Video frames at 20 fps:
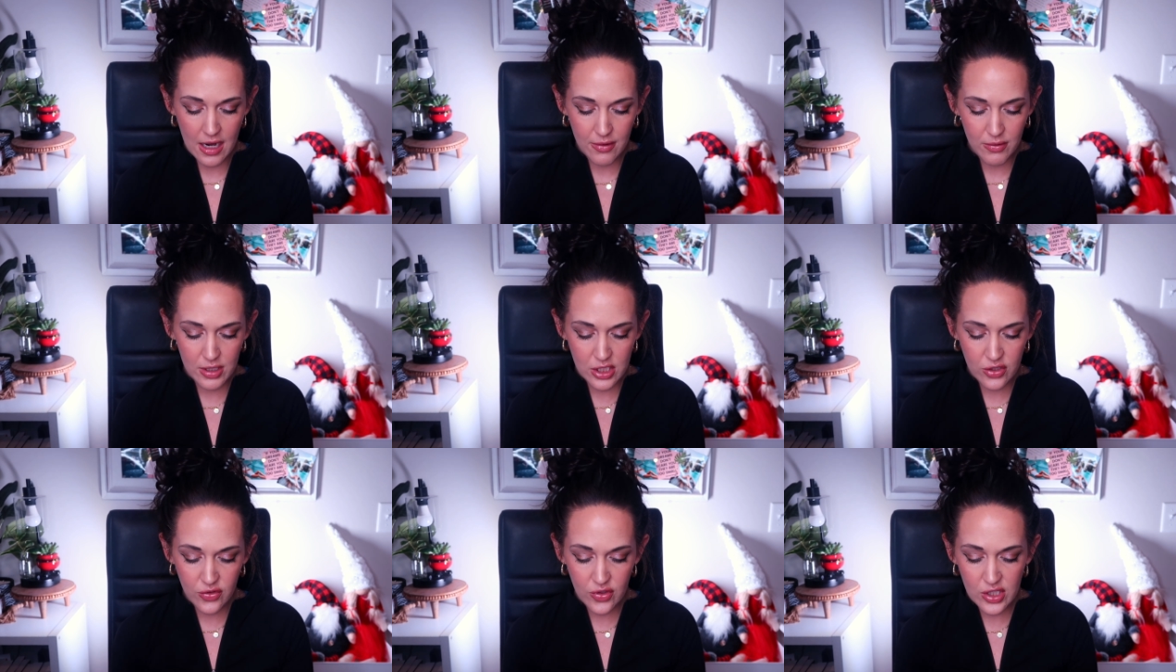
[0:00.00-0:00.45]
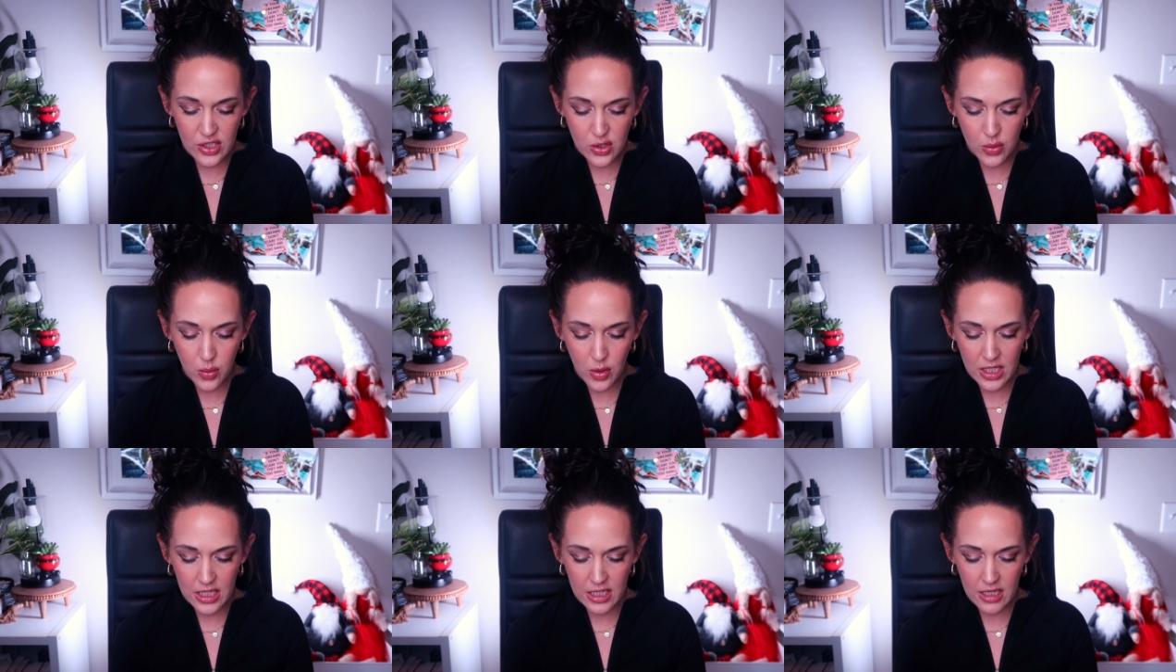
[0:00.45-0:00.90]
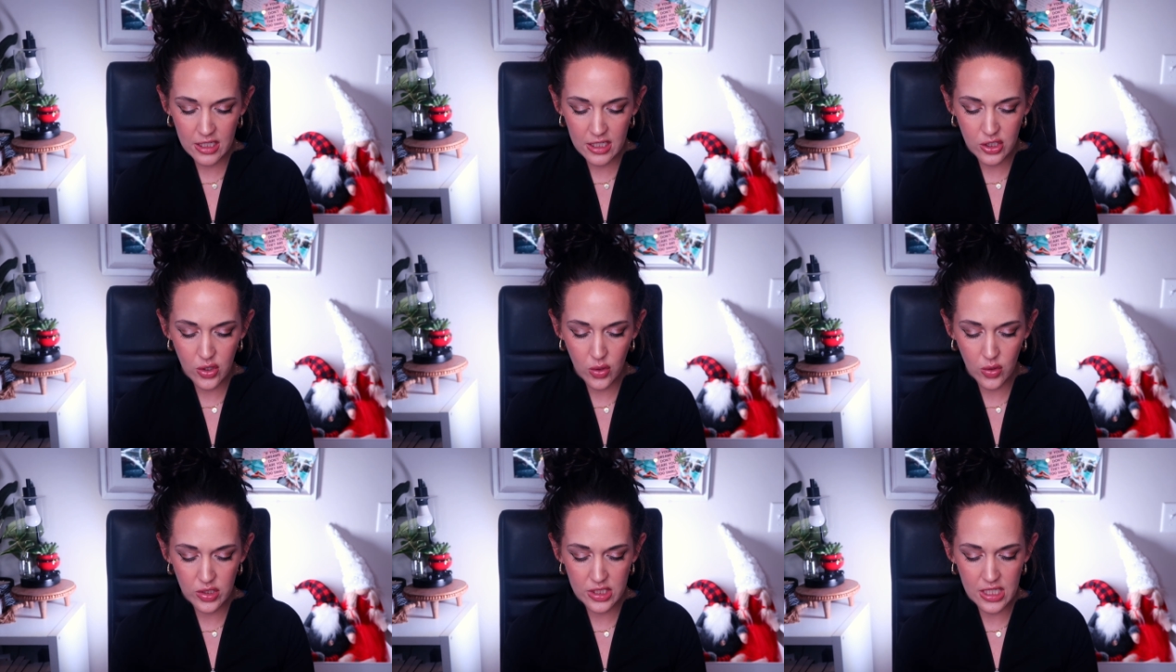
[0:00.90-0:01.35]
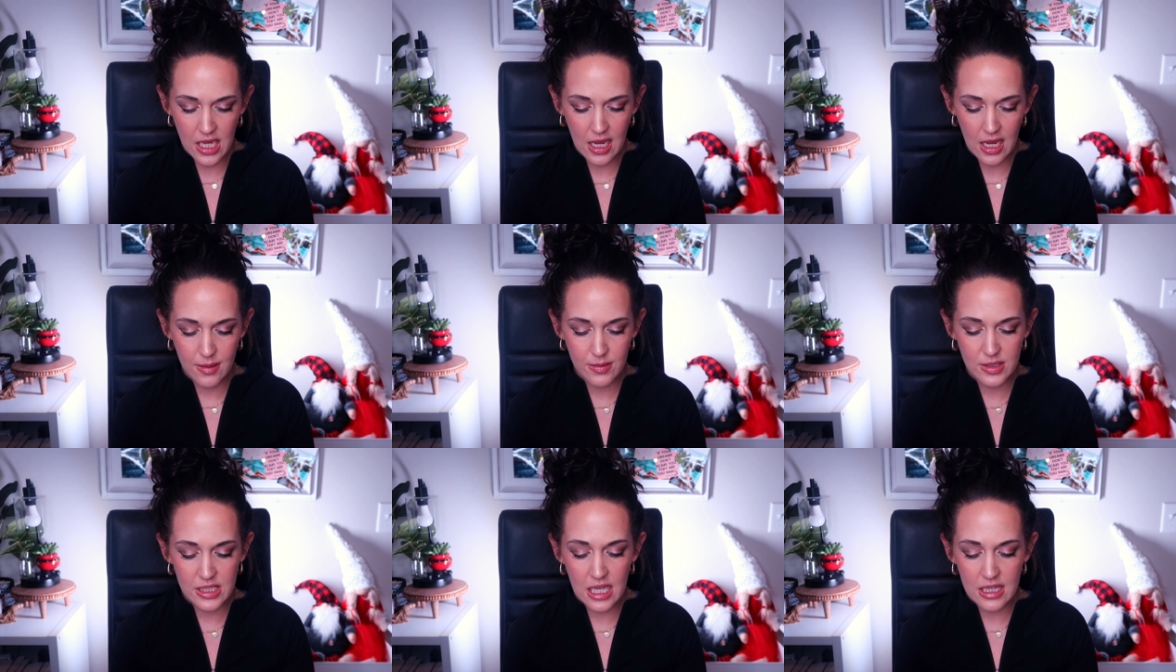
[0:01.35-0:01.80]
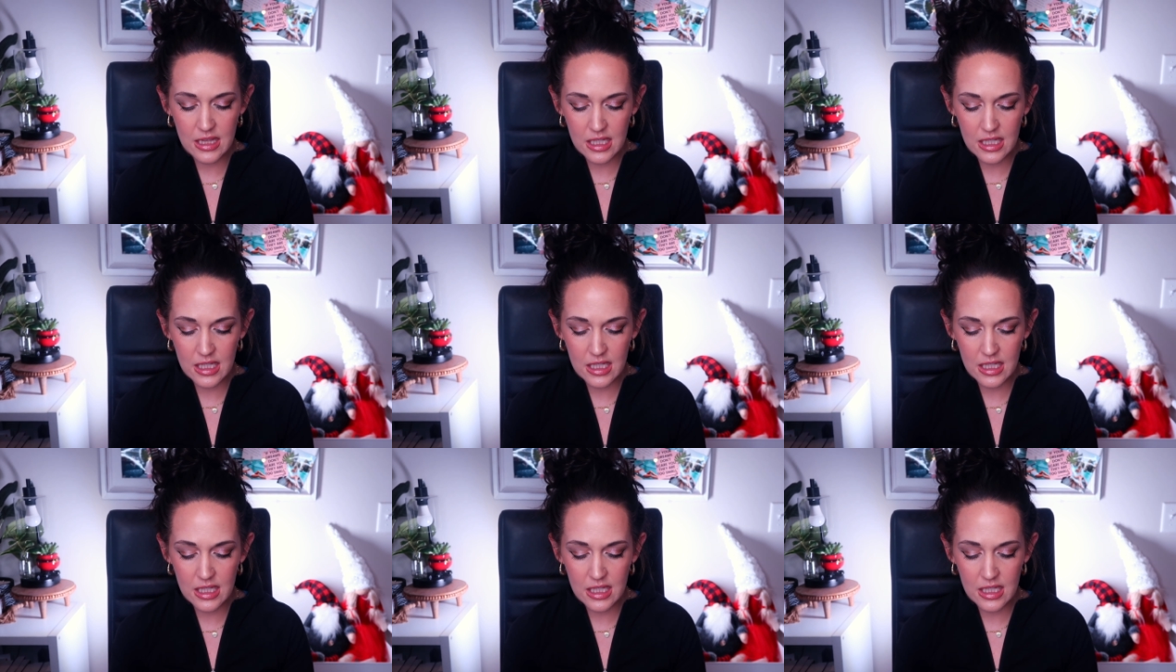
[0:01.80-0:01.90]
I reached for this 29 total times,